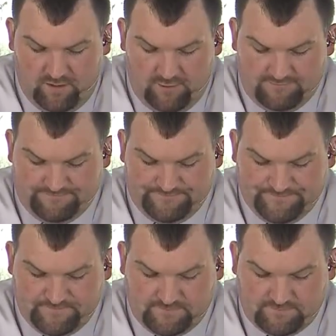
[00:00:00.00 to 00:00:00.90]

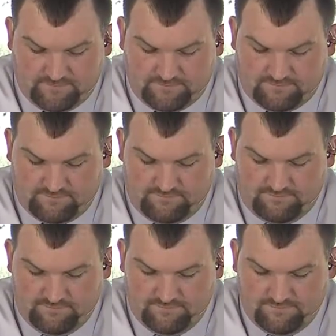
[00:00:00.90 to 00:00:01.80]

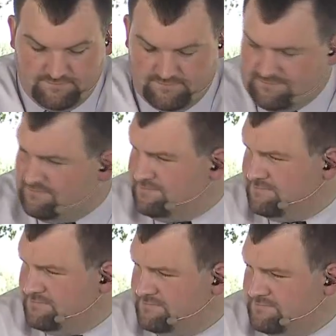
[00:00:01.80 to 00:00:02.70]

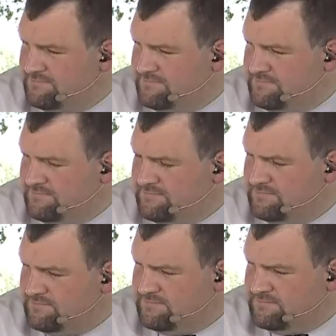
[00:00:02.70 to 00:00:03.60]

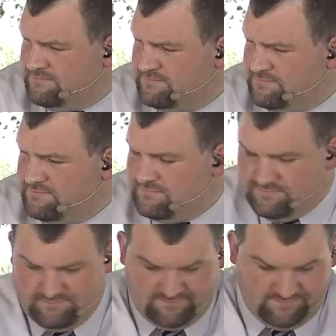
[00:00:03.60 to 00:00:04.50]

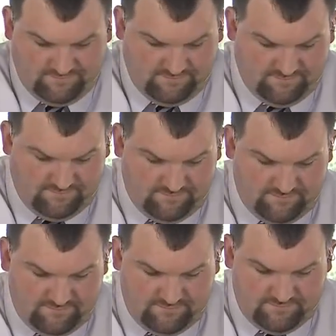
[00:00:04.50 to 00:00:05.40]

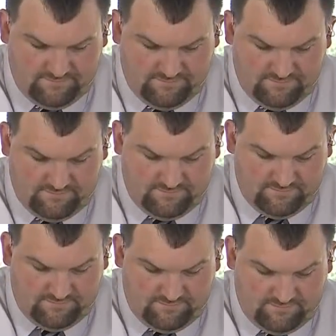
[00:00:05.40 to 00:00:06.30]

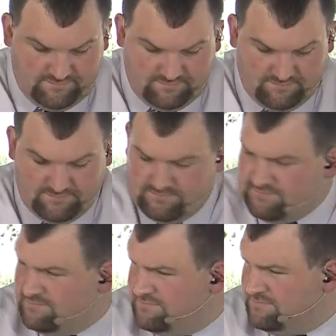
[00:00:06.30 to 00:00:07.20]

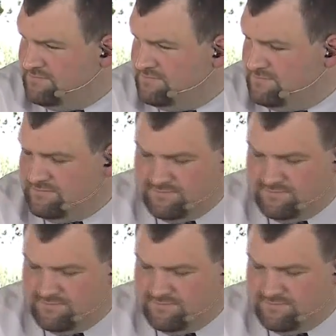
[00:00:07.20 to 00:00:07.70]
No words are spoken by the person on screen.